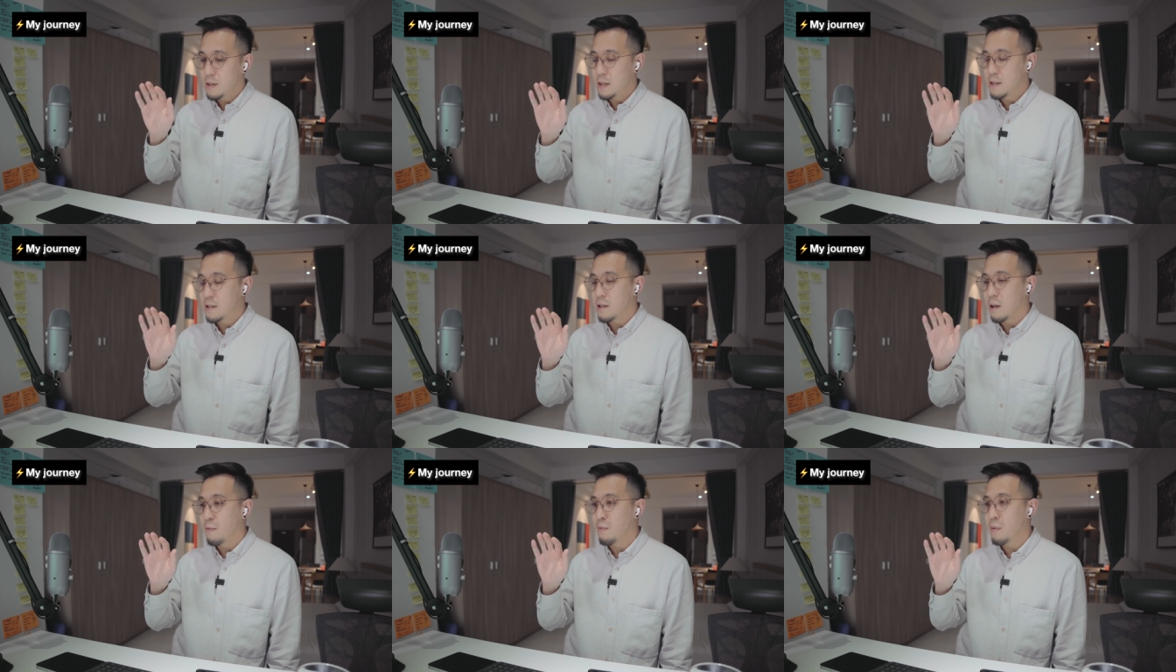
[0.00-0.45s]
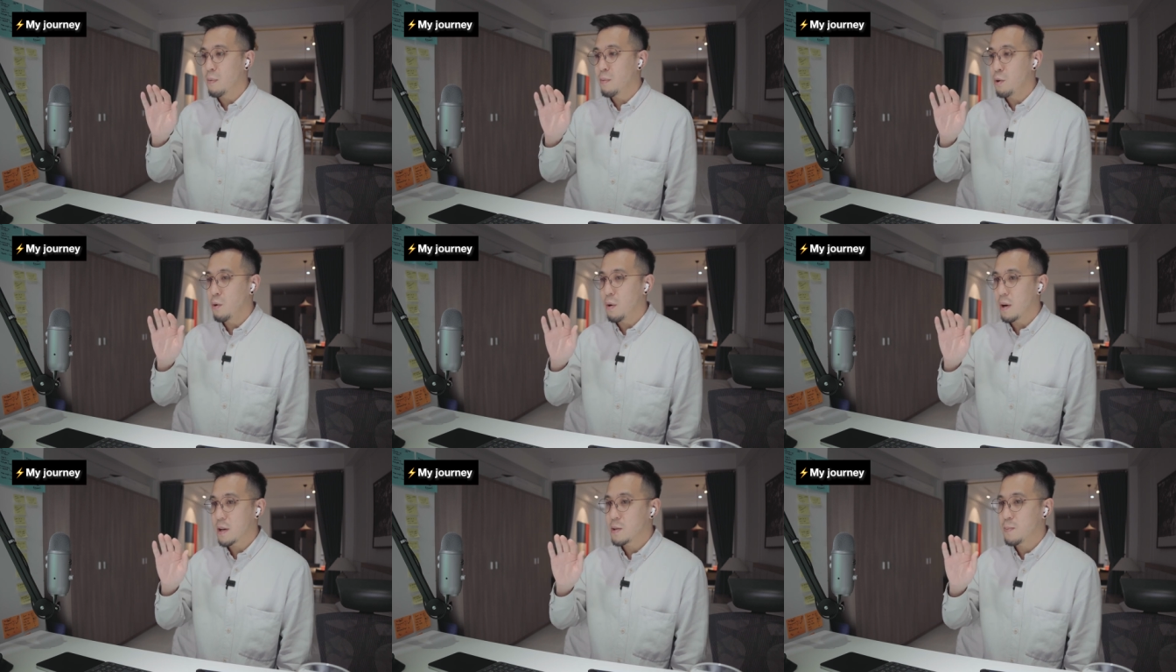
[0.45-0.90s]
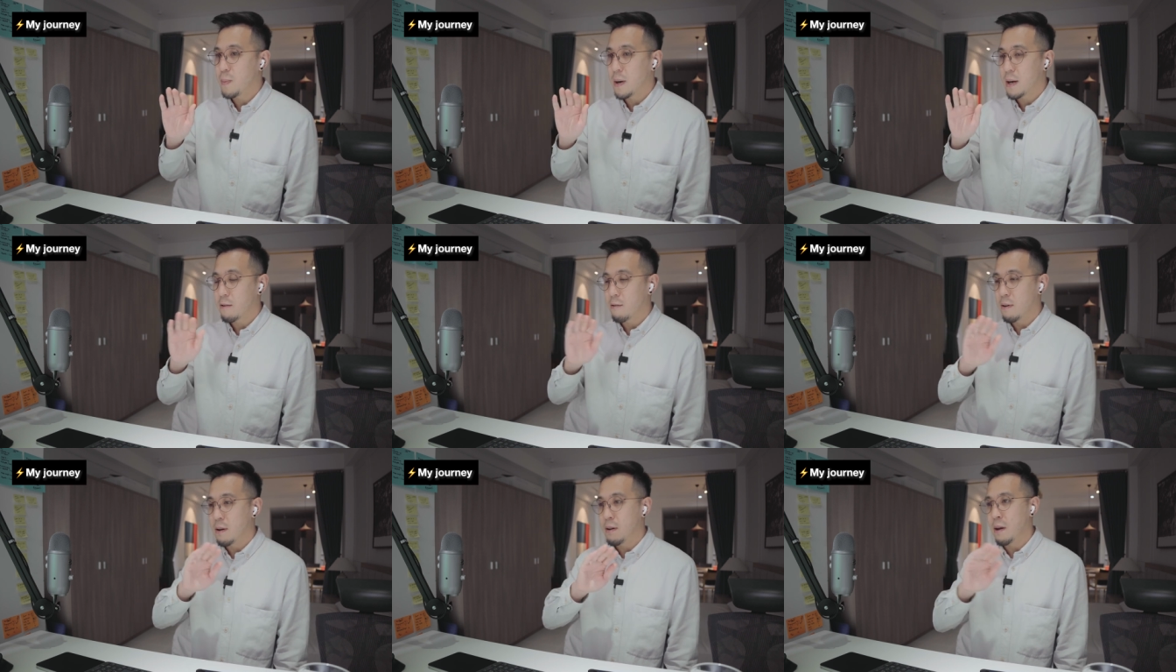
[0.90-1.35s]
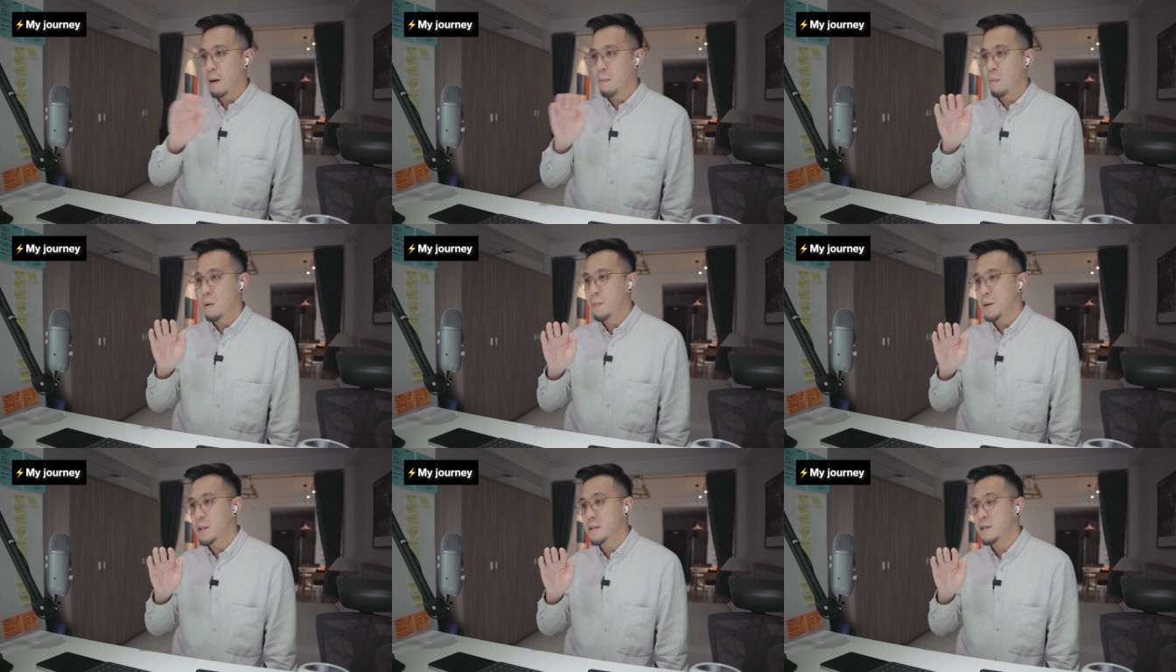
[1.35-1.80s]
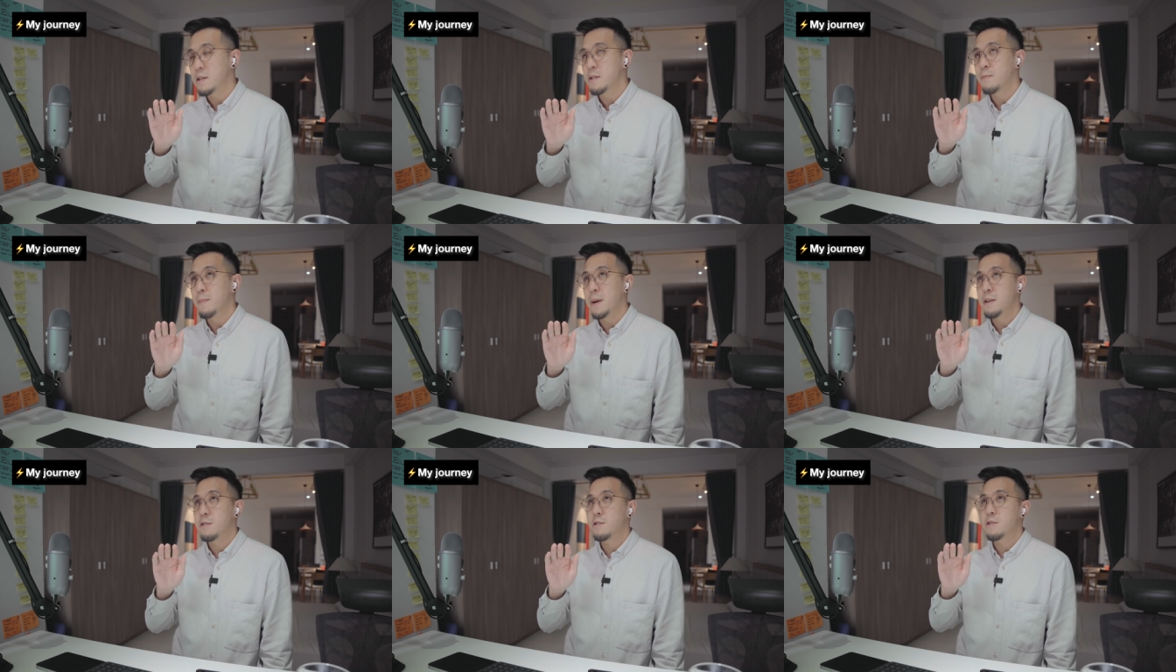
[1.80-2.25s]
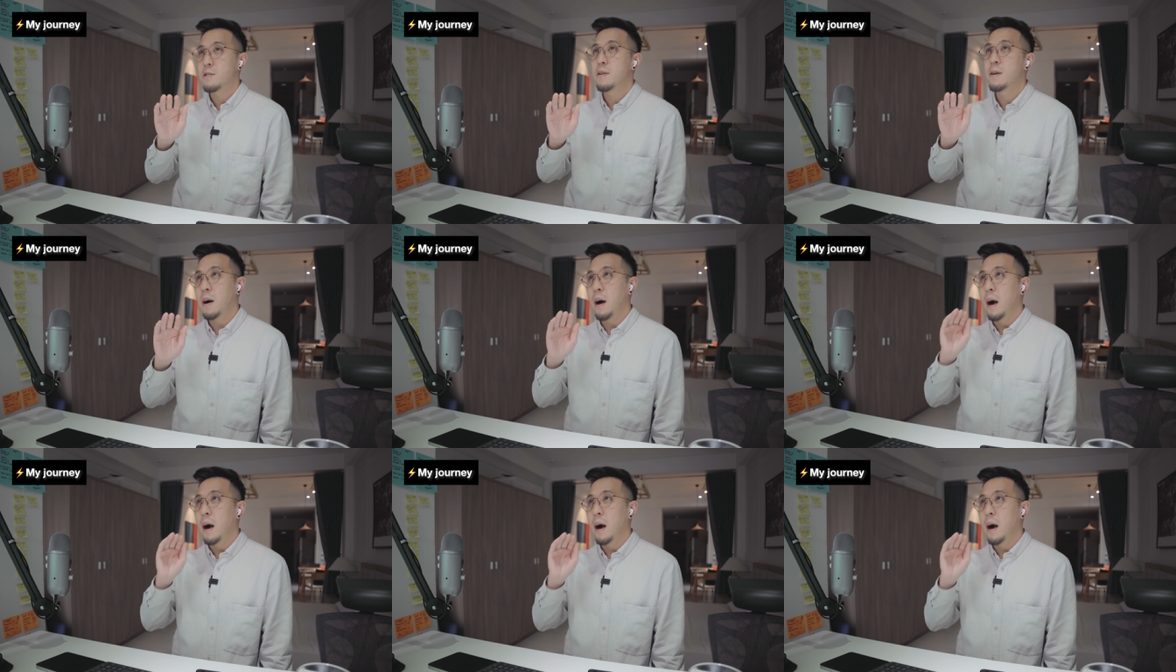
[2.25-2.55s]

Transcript: didn't start from a U X background. I'm a business major.